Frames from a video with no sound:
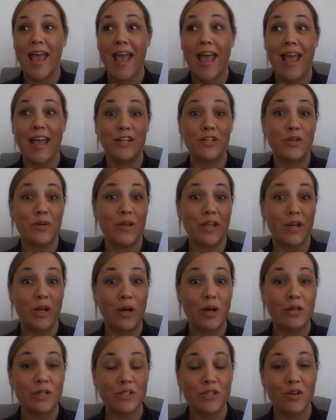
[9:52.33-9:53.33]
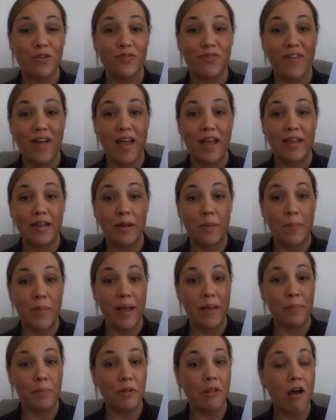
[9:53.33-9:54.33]
And you can also find
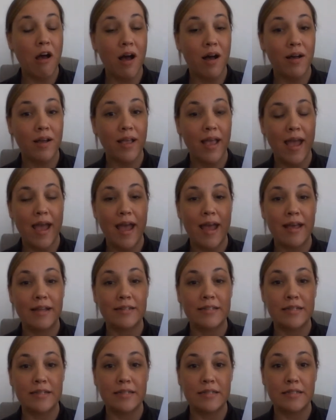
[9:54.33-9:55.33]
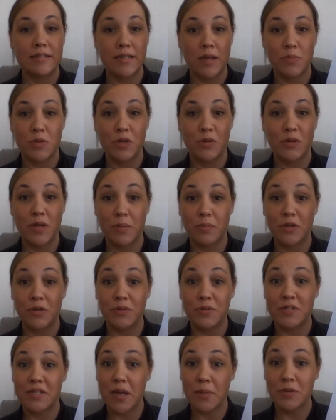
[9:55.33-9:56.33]
my blog at
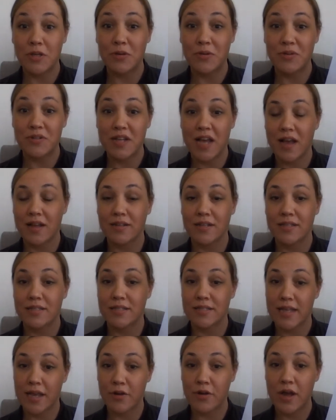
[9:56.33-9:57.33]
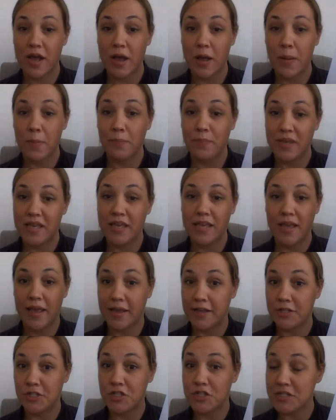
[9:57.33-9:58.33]

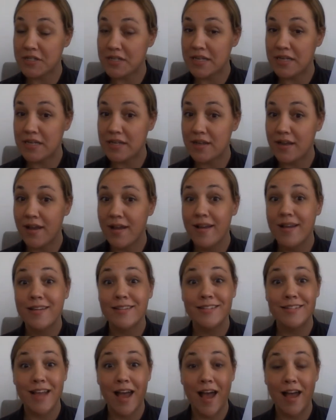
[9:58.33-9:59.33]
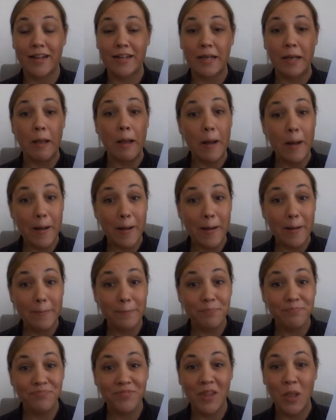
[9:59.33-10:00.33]

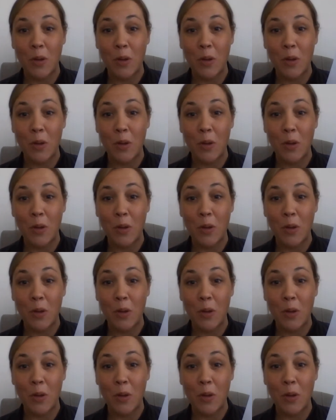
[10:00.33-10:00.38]
www.zaraphd.com,